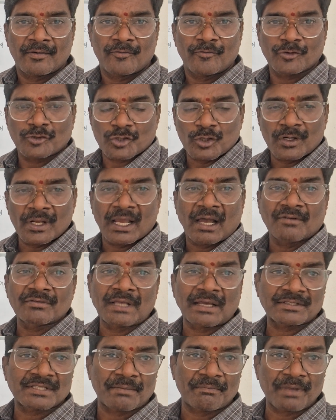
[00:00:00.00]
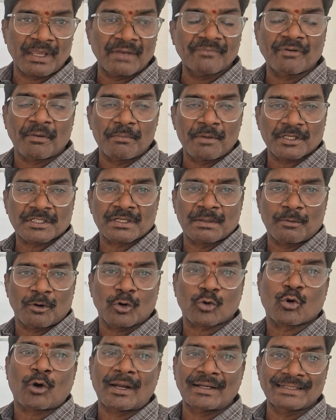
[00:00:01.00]
We should have some information
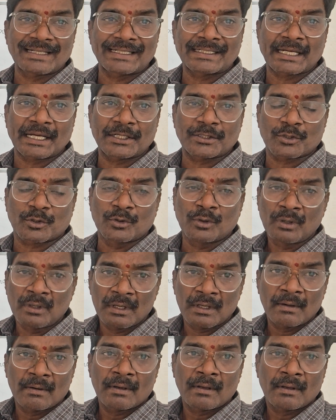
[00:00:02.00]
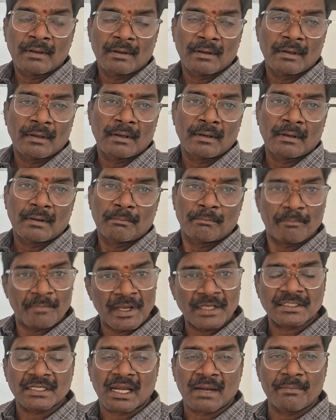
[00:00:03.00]
about quantitative
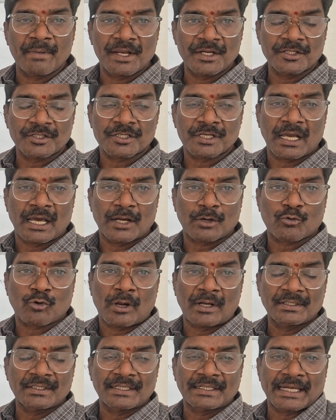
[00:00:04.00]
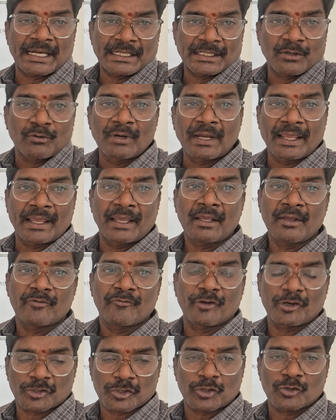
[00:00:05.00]
measurements, or quantitatively
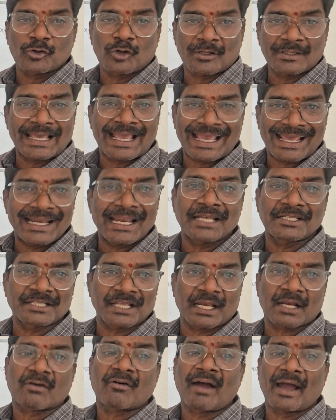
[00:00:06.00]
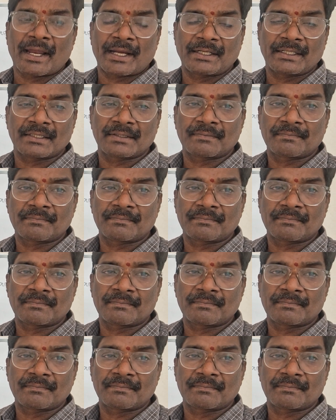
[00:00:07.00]
we should know the energy required